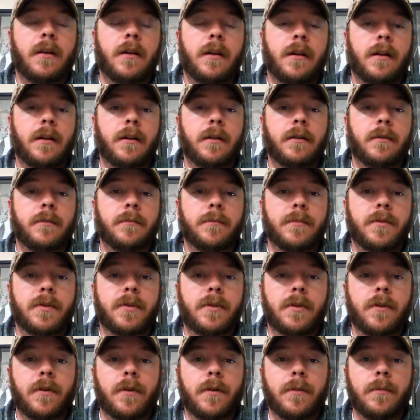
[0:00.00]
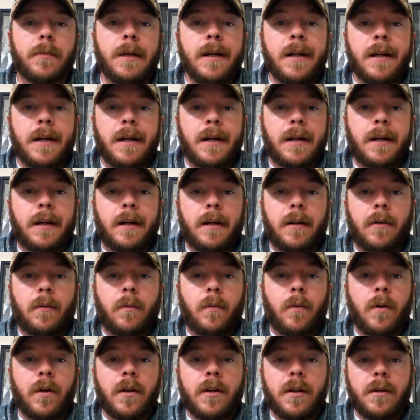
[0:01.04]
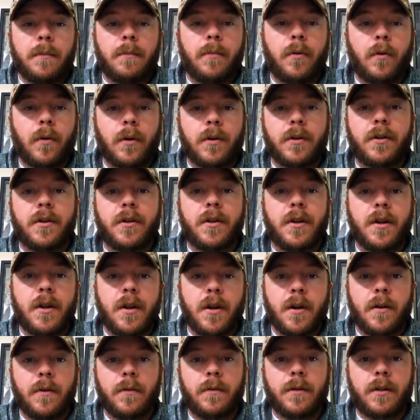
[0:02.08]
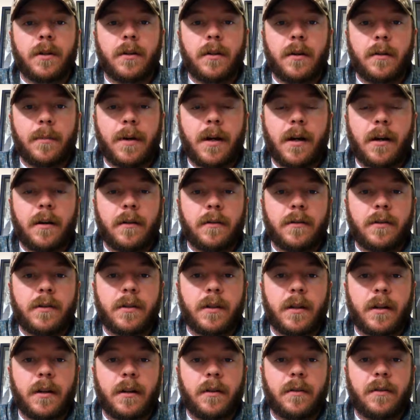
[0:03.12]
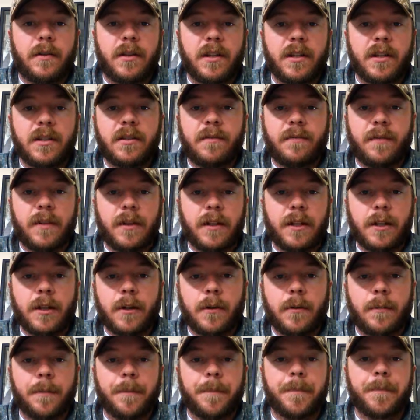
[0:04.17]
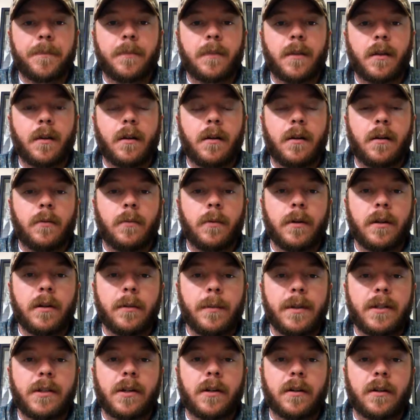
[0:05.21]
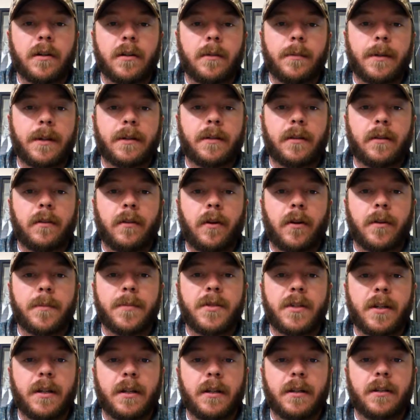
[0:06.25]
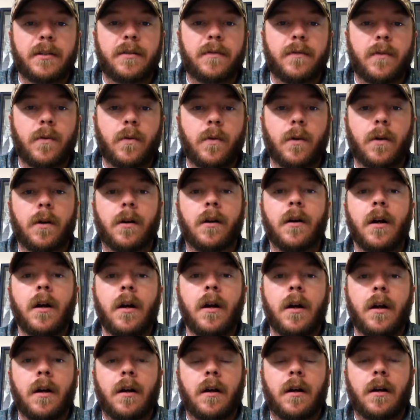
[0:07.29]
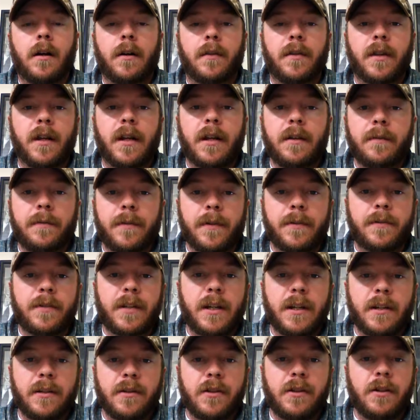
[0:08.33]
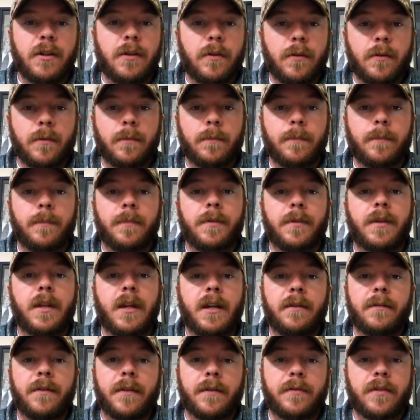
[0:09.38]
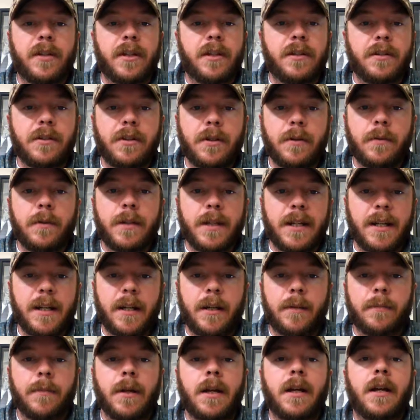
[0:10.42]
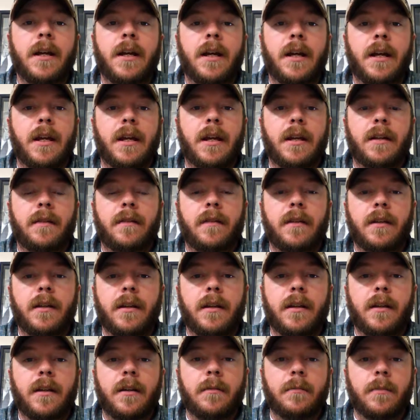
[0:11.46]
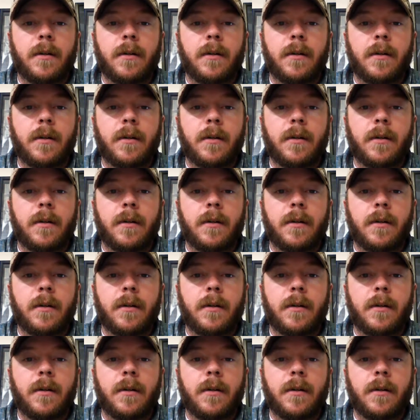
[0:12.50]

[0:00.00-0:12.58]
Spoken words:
One important note about this video, we're going to be talking about the alarm settings for the 815U, 815UD, and the